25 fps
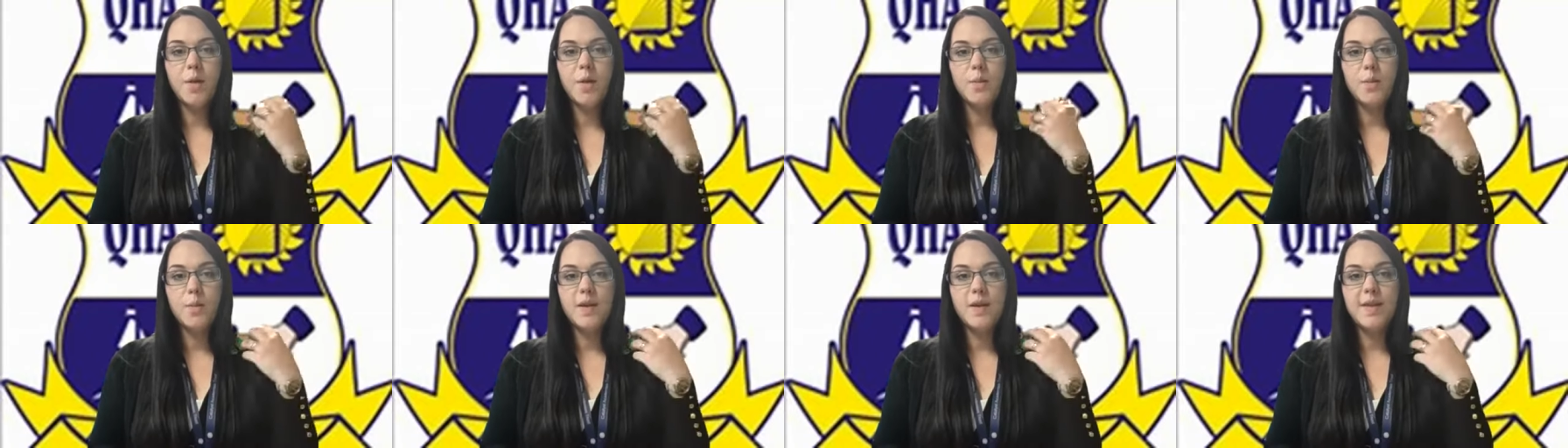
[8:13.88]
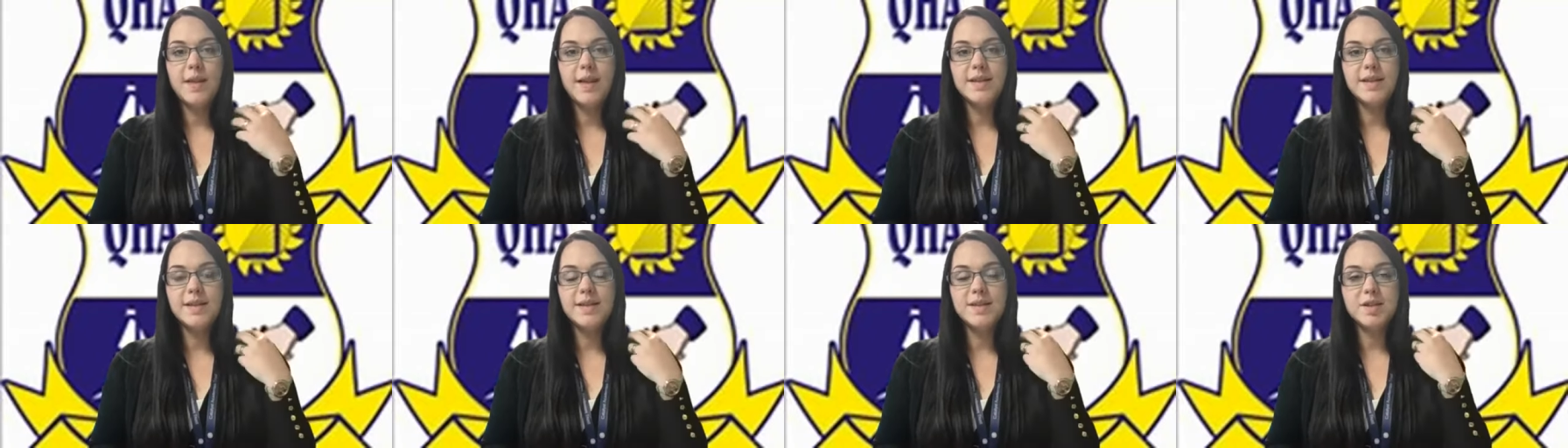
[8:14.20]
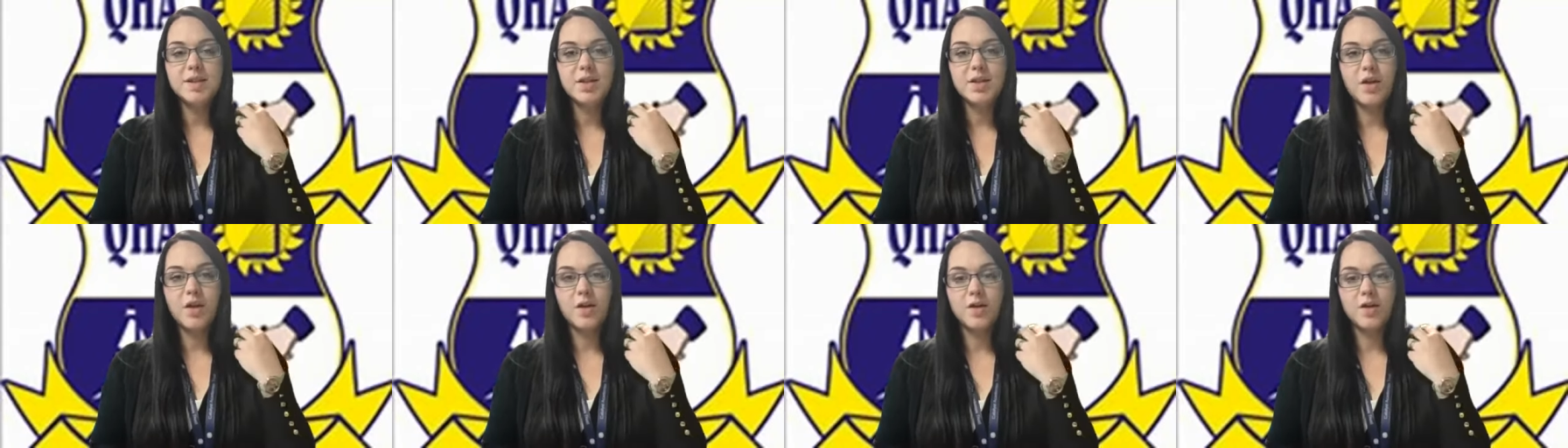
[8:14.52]
We then
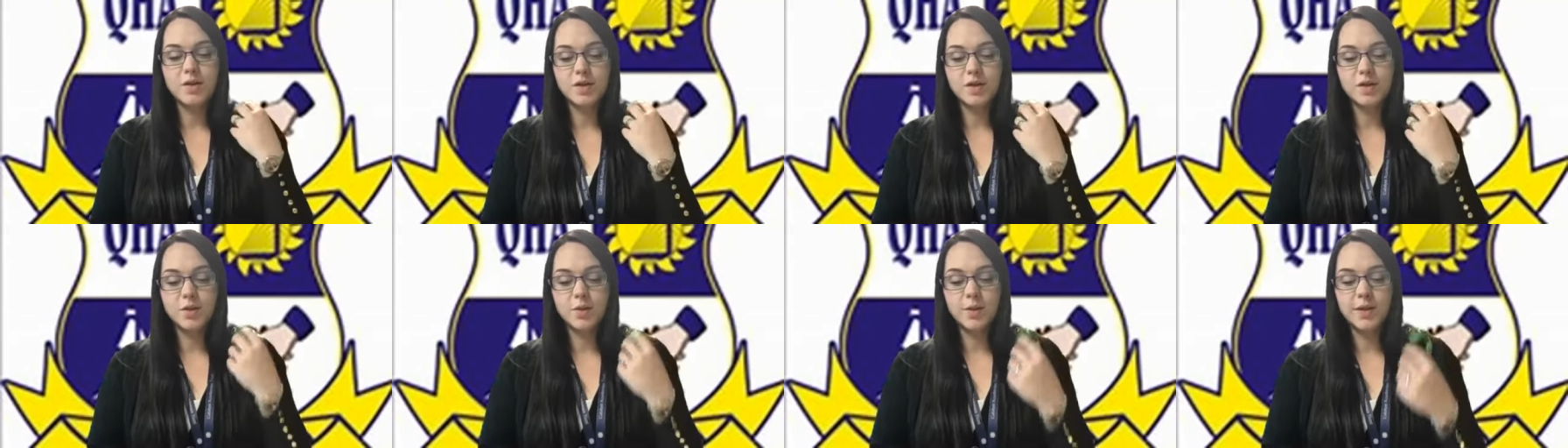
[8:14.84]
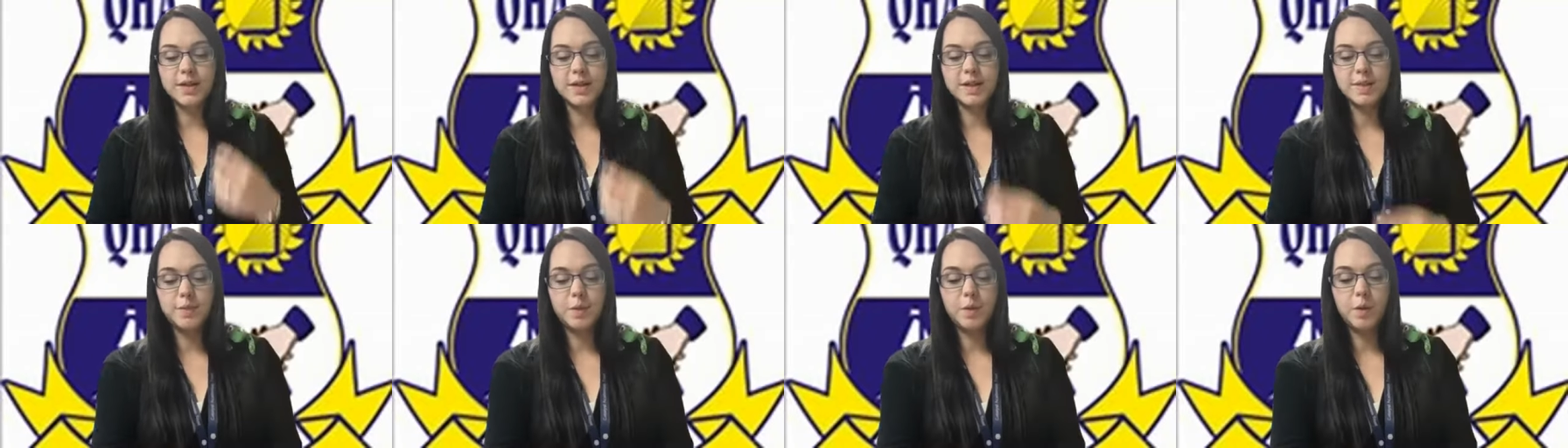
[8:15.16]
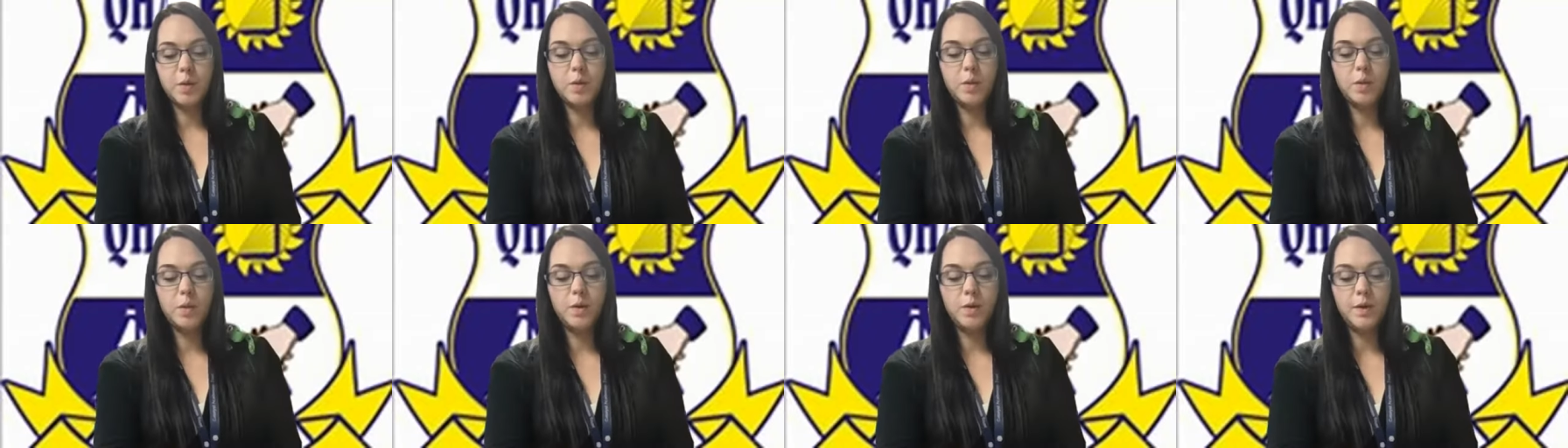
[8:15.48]
start to
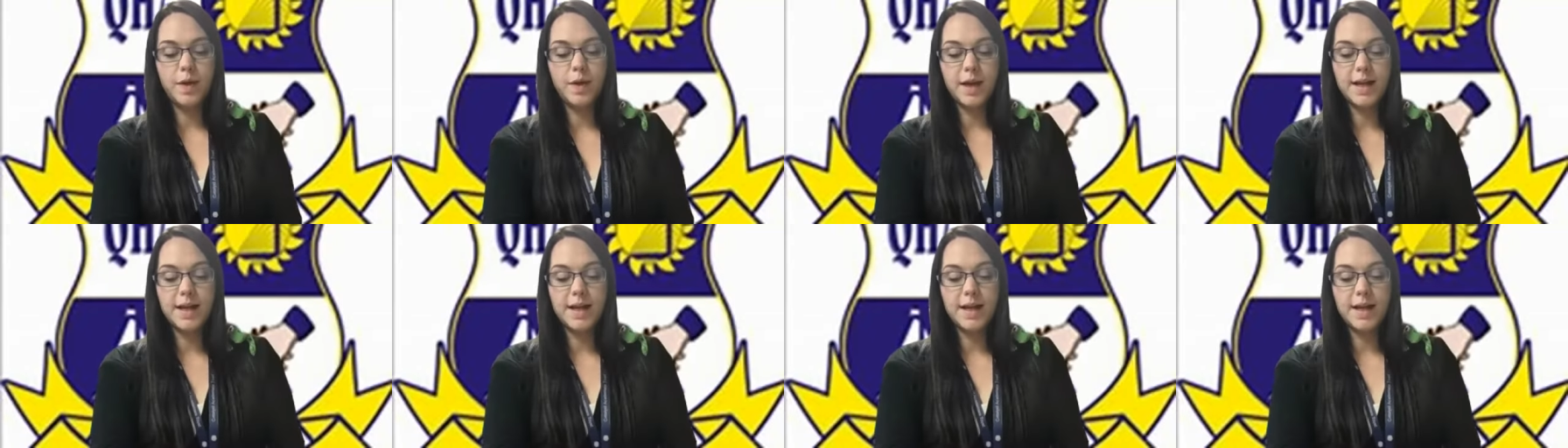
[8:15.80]
explore